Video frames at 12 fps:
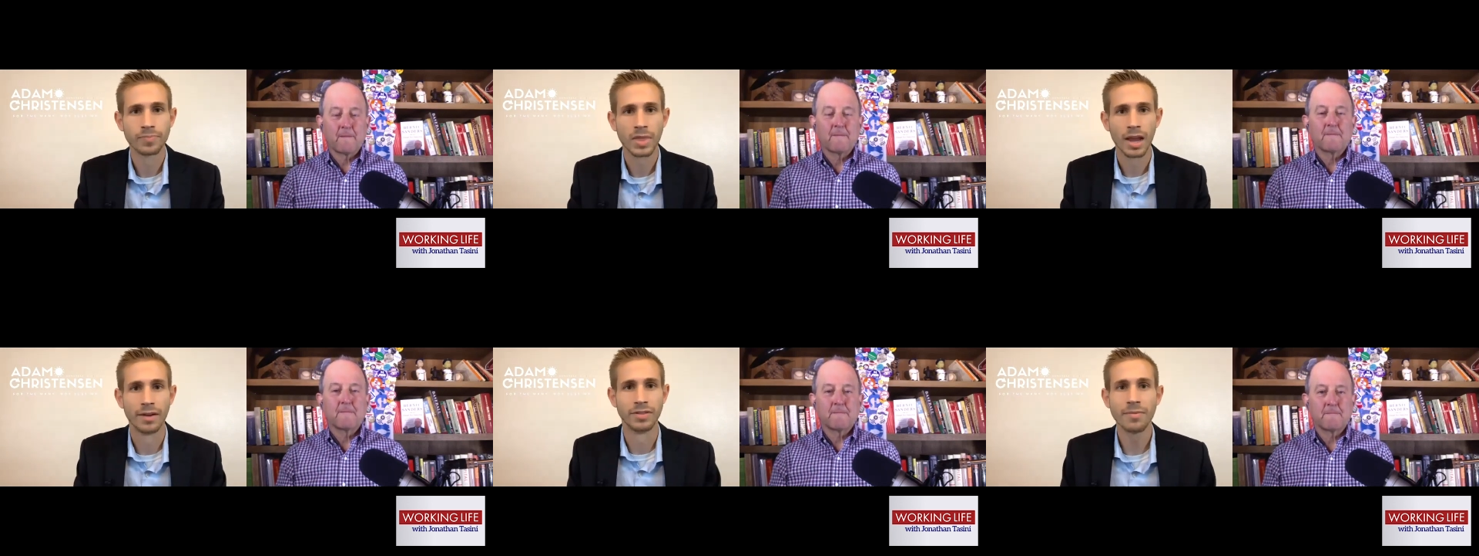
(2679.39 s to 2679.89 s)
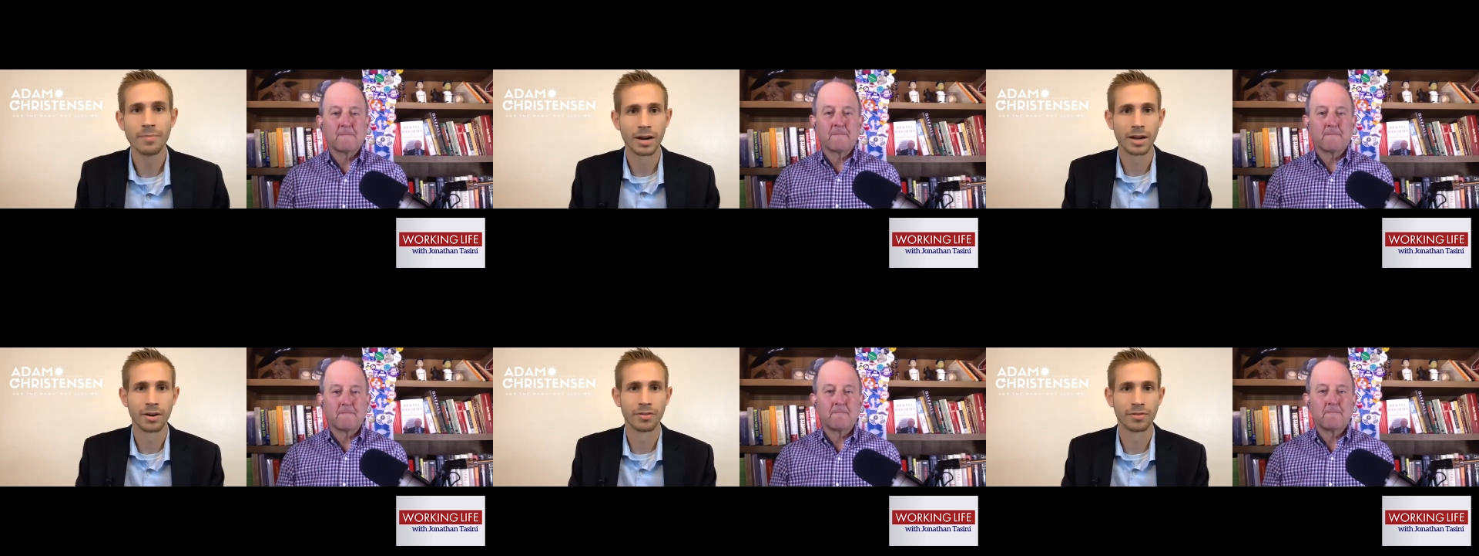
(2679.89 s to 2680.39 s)
Speaker 1: If they have
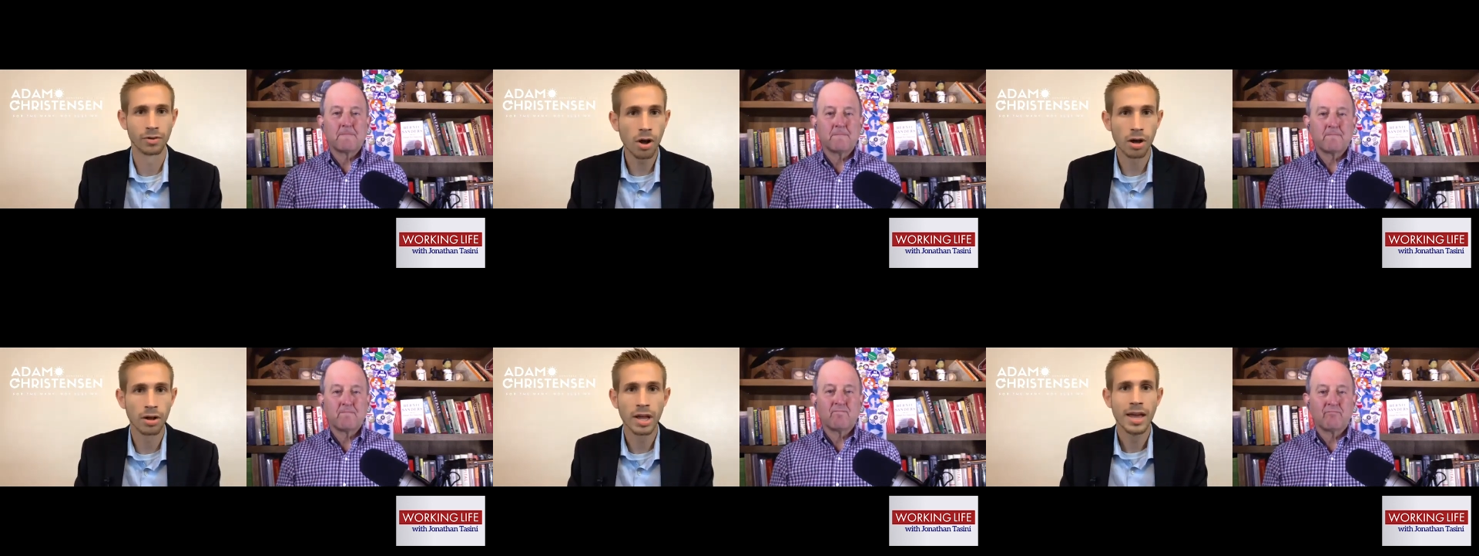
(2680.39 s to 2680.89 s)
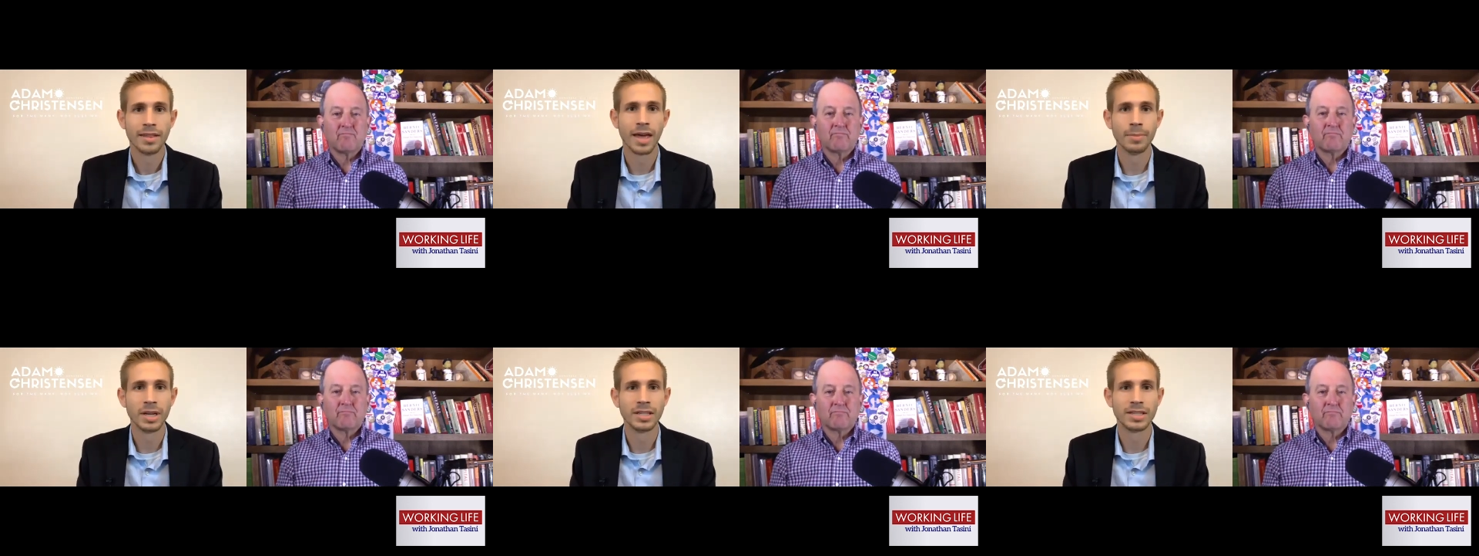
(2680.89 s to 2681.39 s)
Medicare for all, that
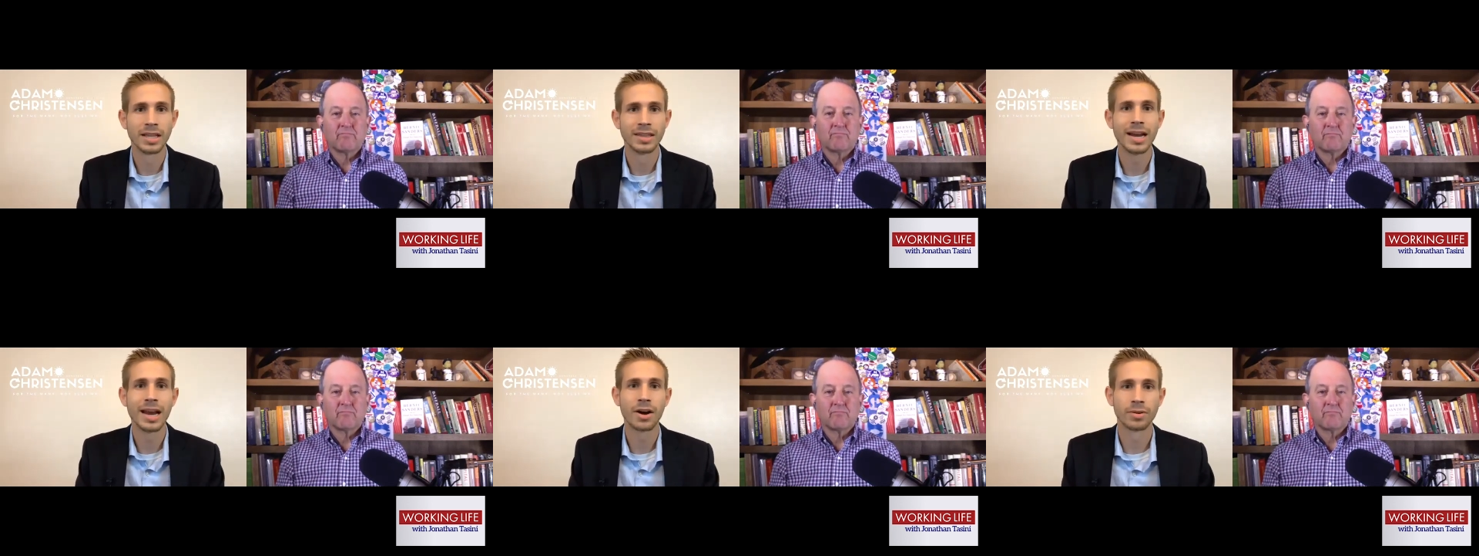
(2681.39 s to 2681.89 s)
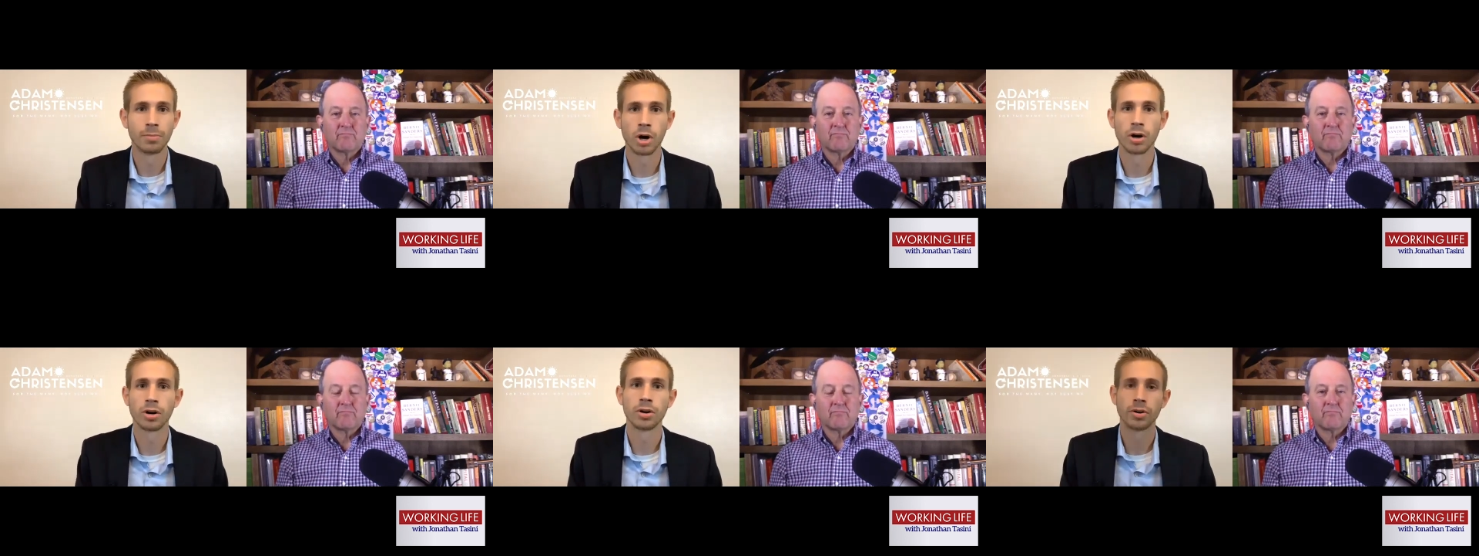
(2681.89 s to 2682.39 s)
means that they now can
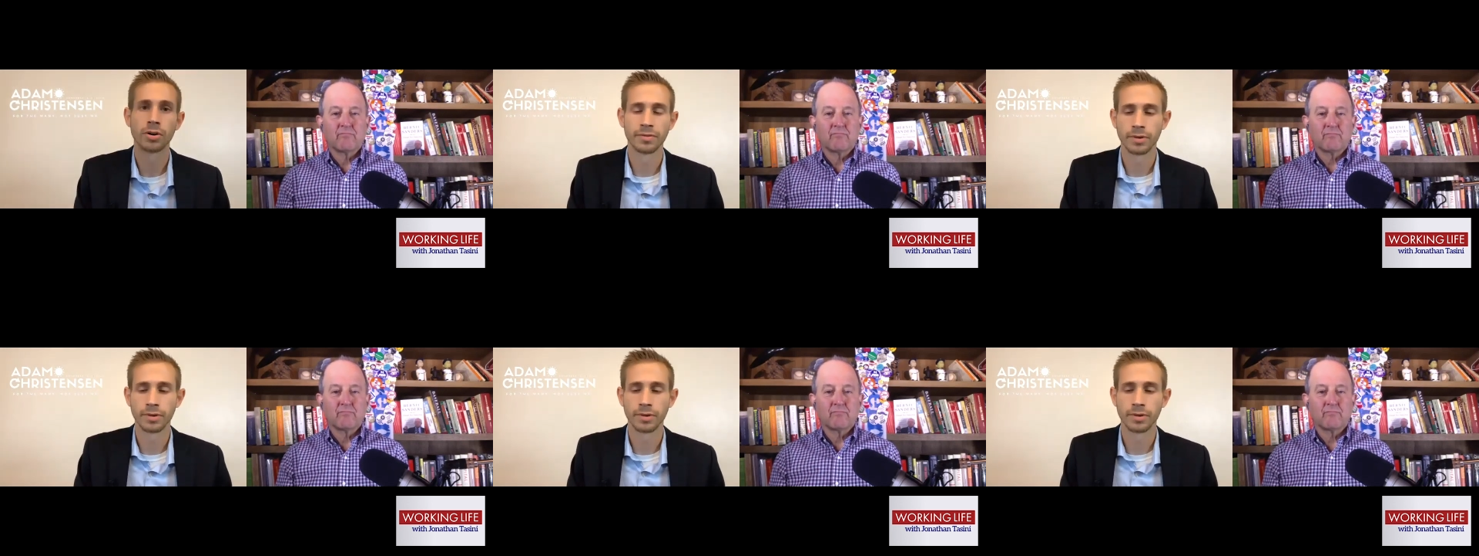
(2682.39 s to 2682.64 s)
barter or